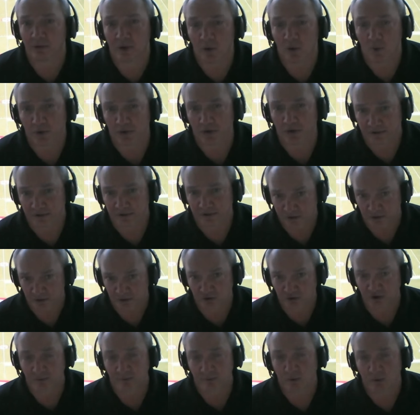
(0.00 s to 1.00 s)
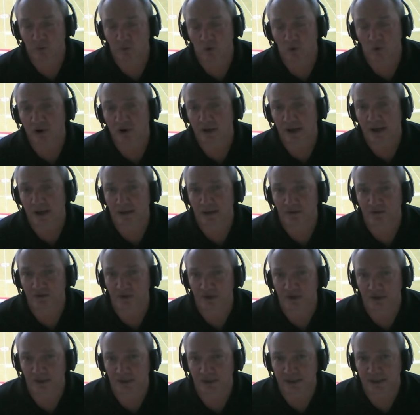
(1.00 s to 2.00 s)
going into their summer workouts
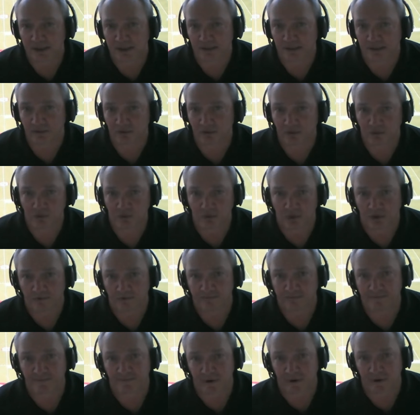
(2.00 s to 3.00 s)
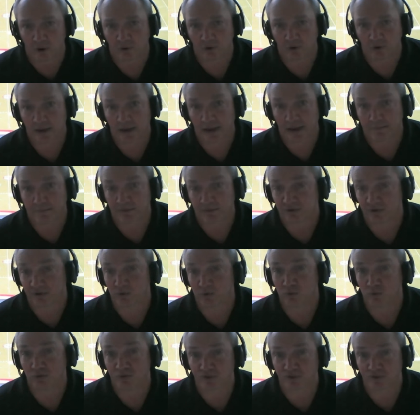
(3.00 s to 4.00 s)
and then into fall camp. And so
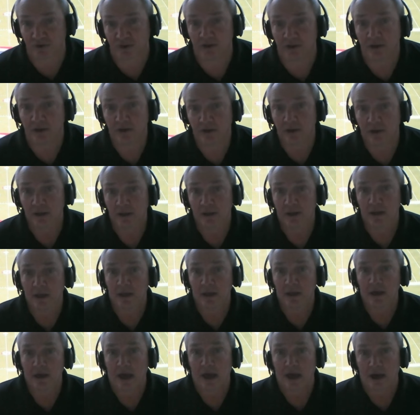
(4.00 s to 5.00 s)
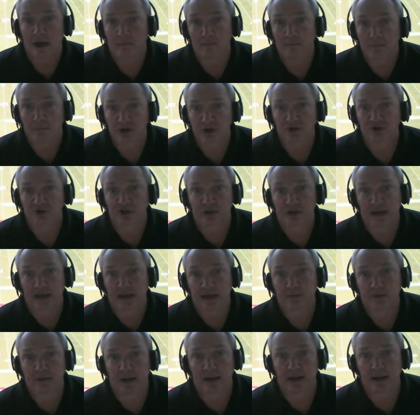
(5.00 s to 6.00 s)
we'll see how much the
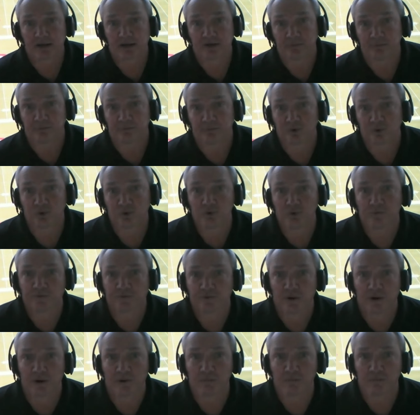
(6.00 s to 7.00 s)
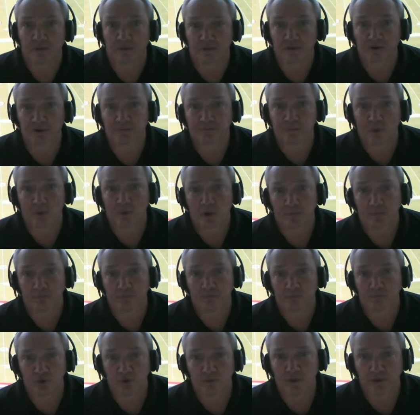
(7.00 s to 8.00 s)
Gamecocks improve from this point
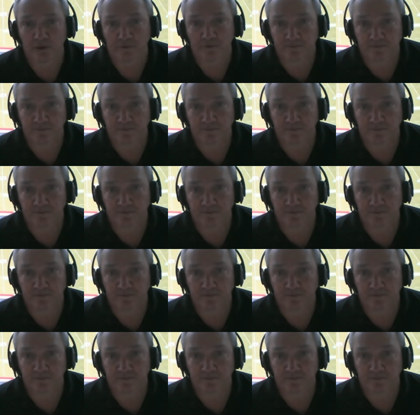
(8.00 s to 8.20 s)
moving